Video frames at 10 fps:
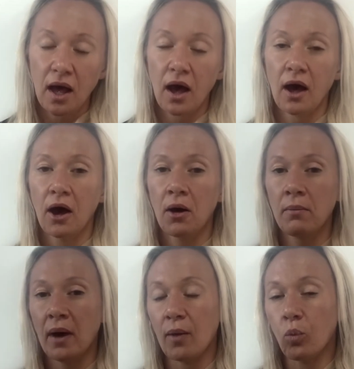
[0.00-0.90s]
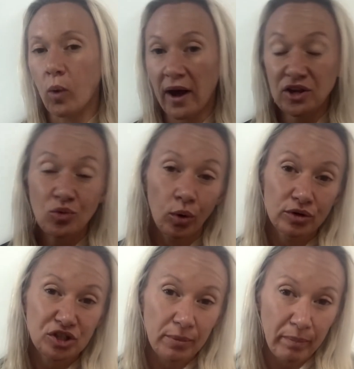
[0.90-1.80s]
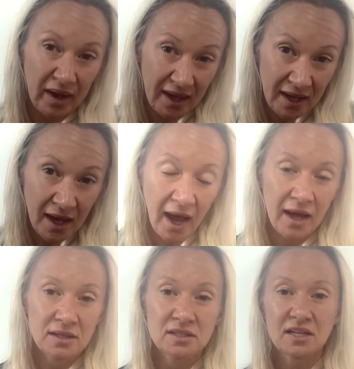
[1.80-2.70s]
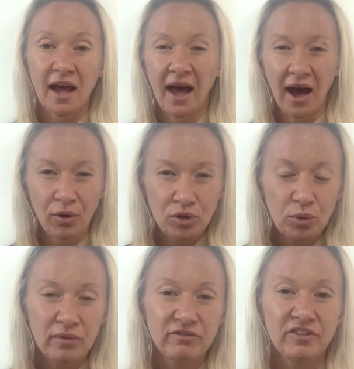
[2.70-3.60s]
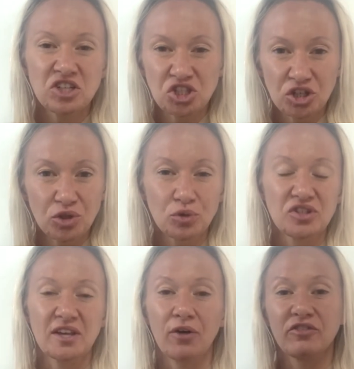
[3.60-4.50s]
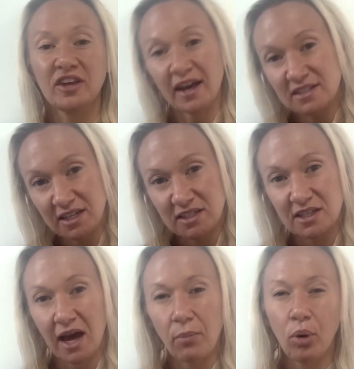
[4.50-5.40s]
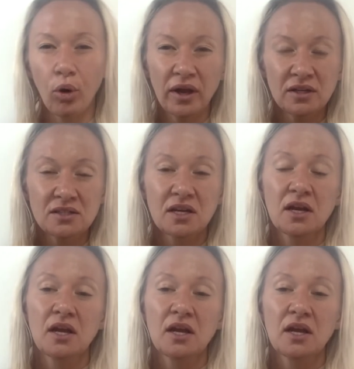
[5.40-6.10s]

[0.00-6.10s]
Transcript: where you want to be, and how you envision yourself getting to that point.